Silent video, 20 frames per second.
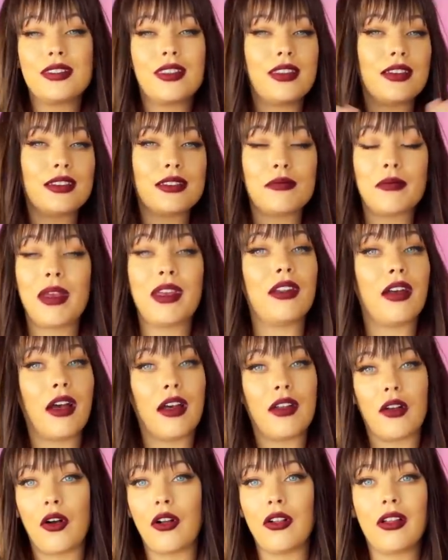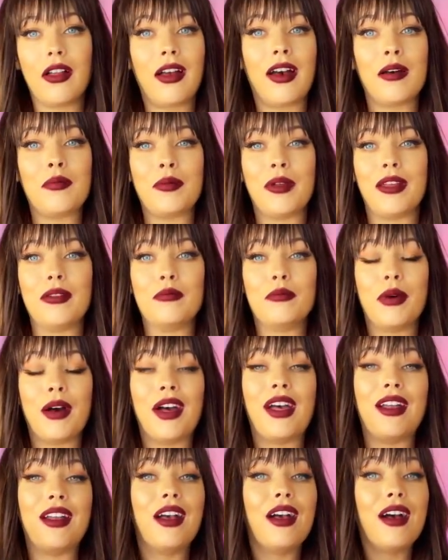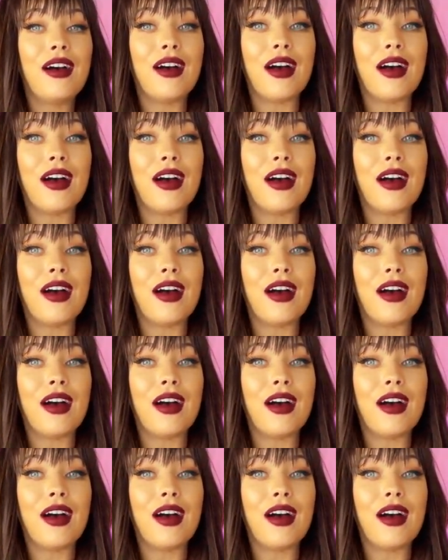These may not all happen, but